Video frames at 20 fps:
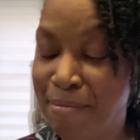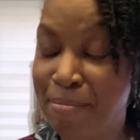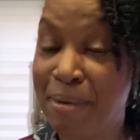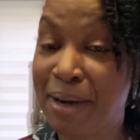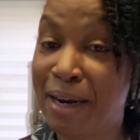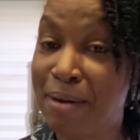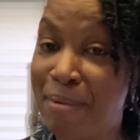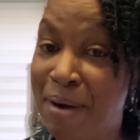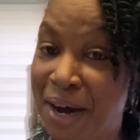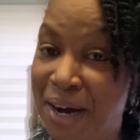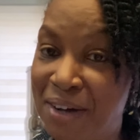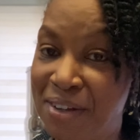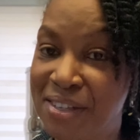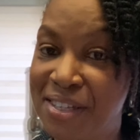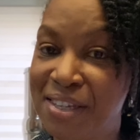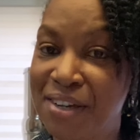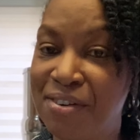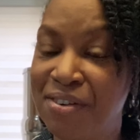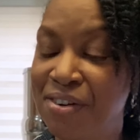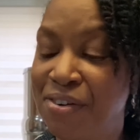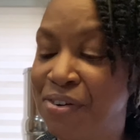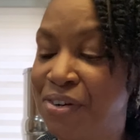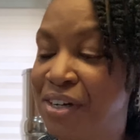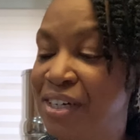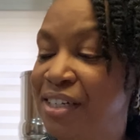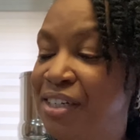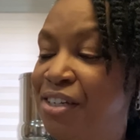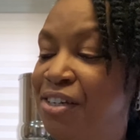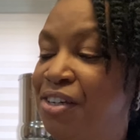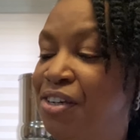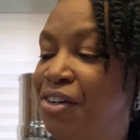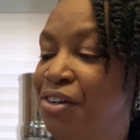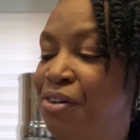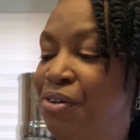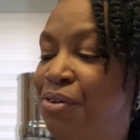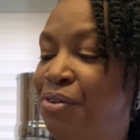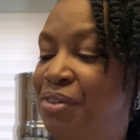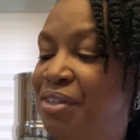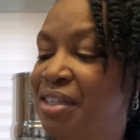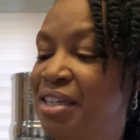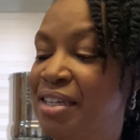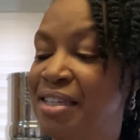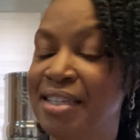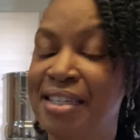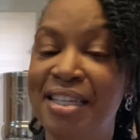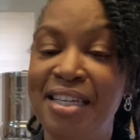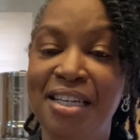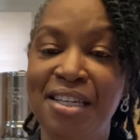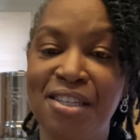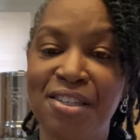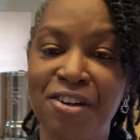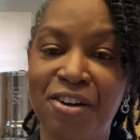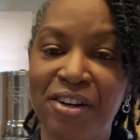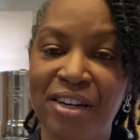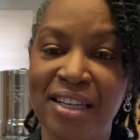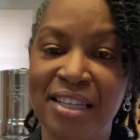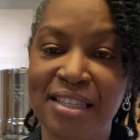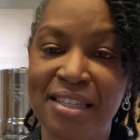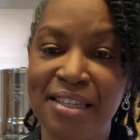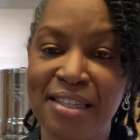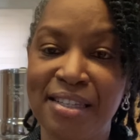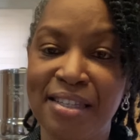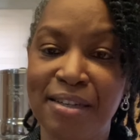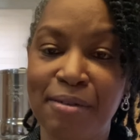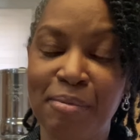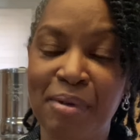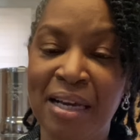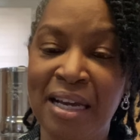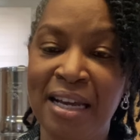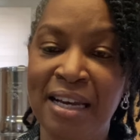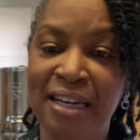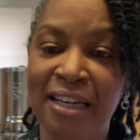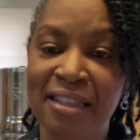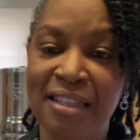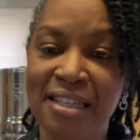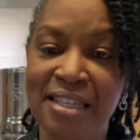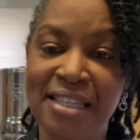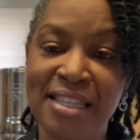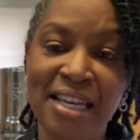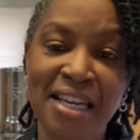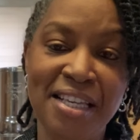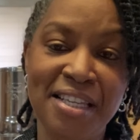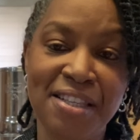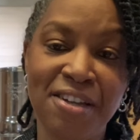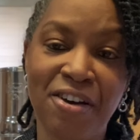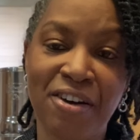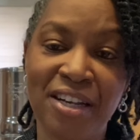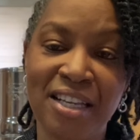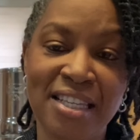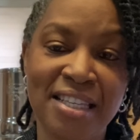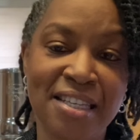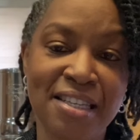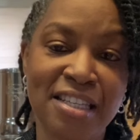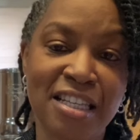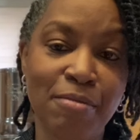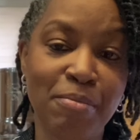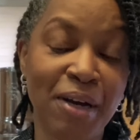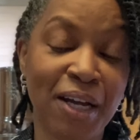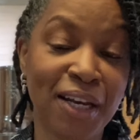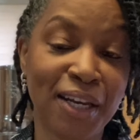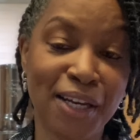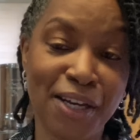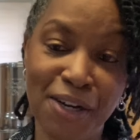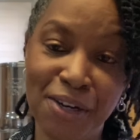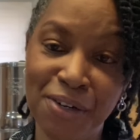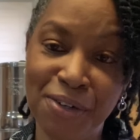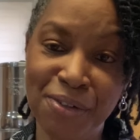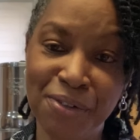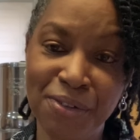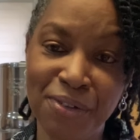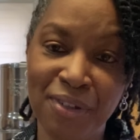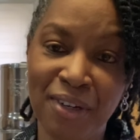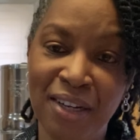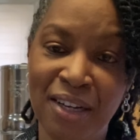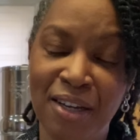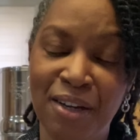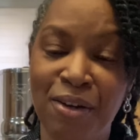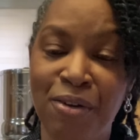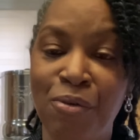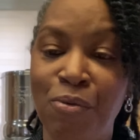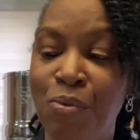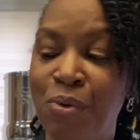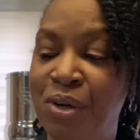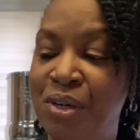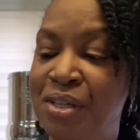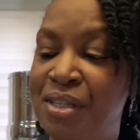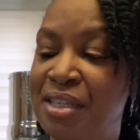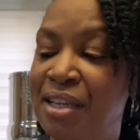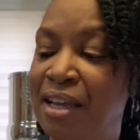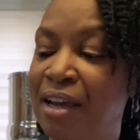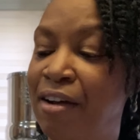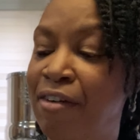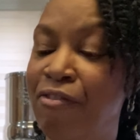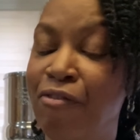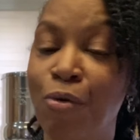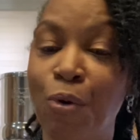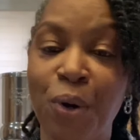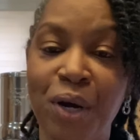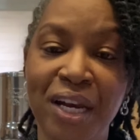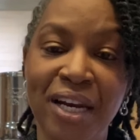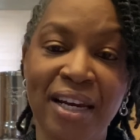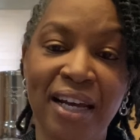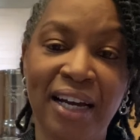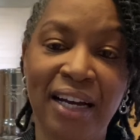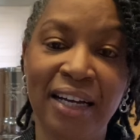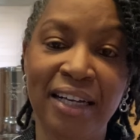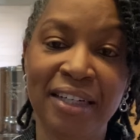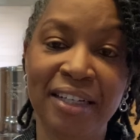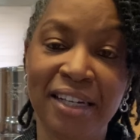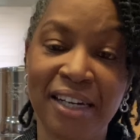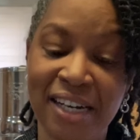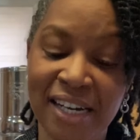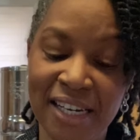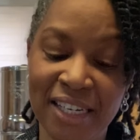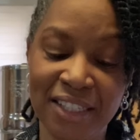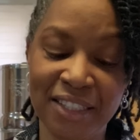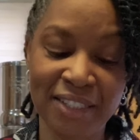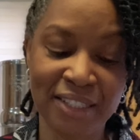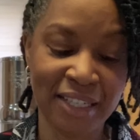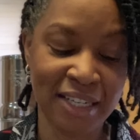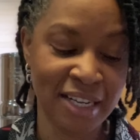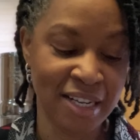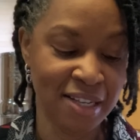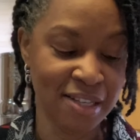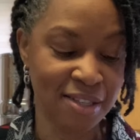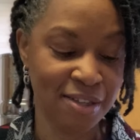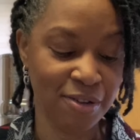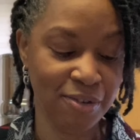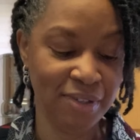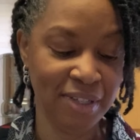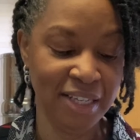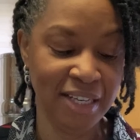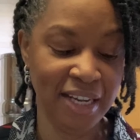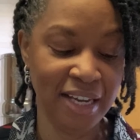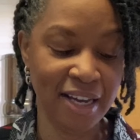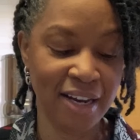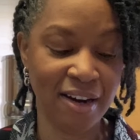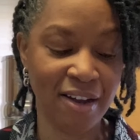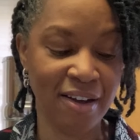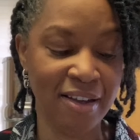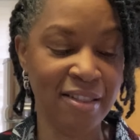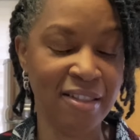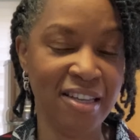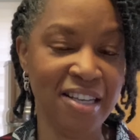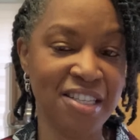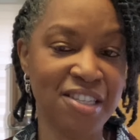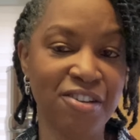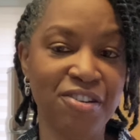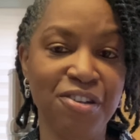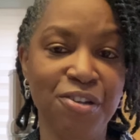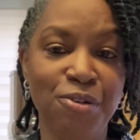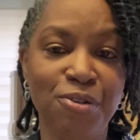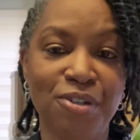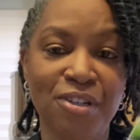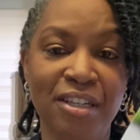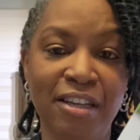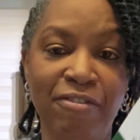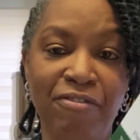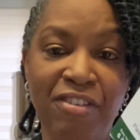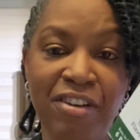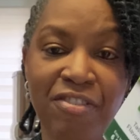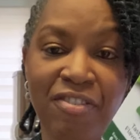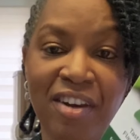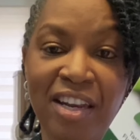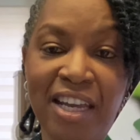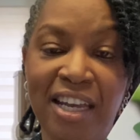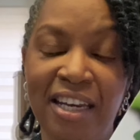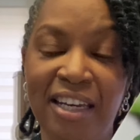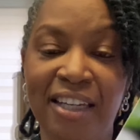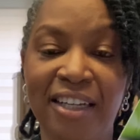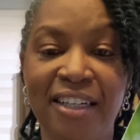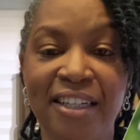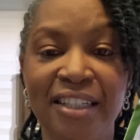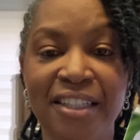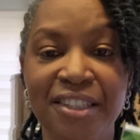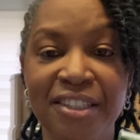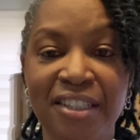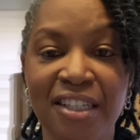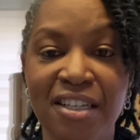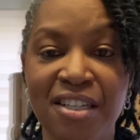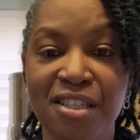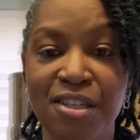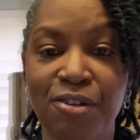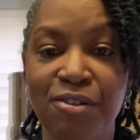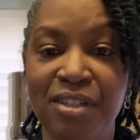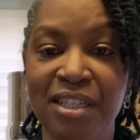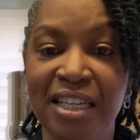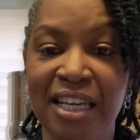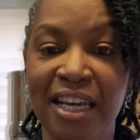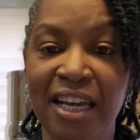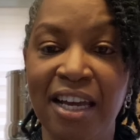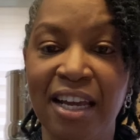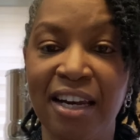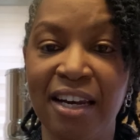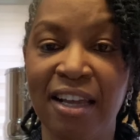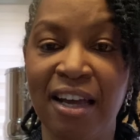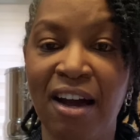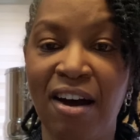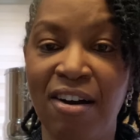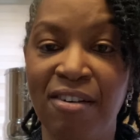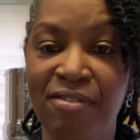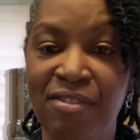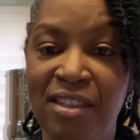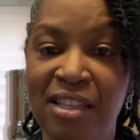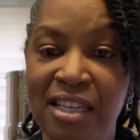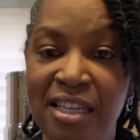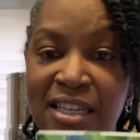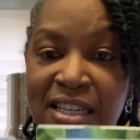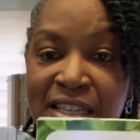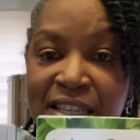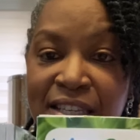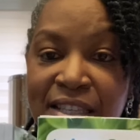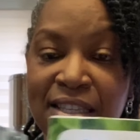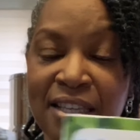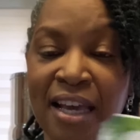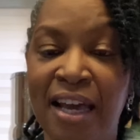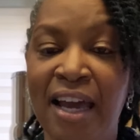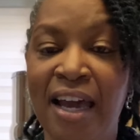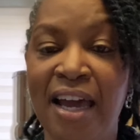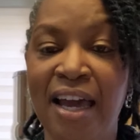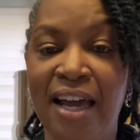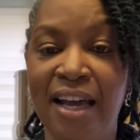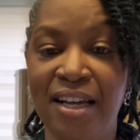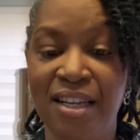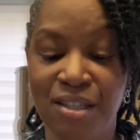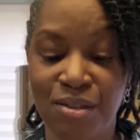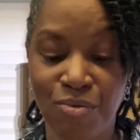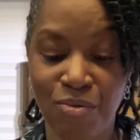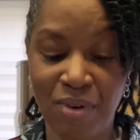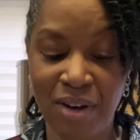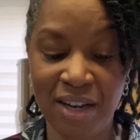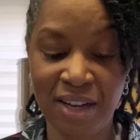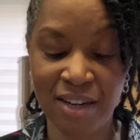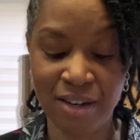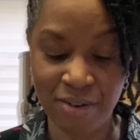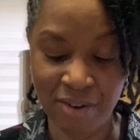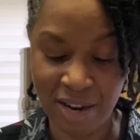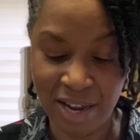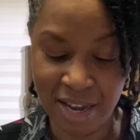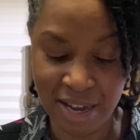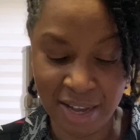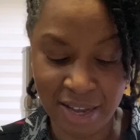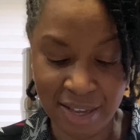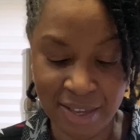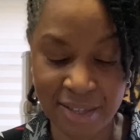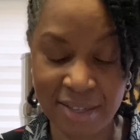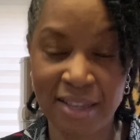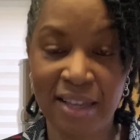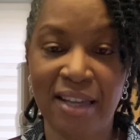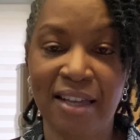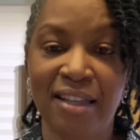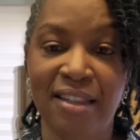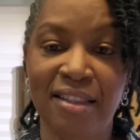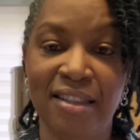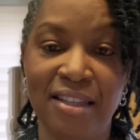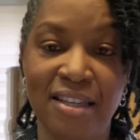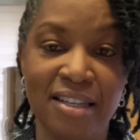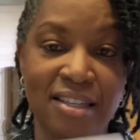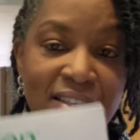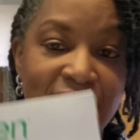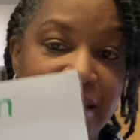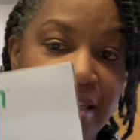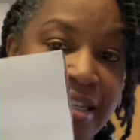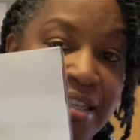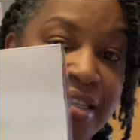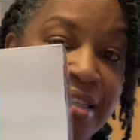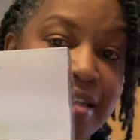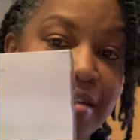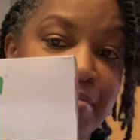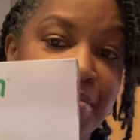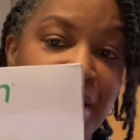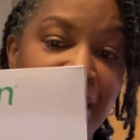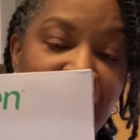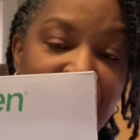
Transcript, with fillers: but I'm also going to use this seed starting system. Now this seed starting system alone was $49. So to get, and these are usually $15. So to get these as well as this system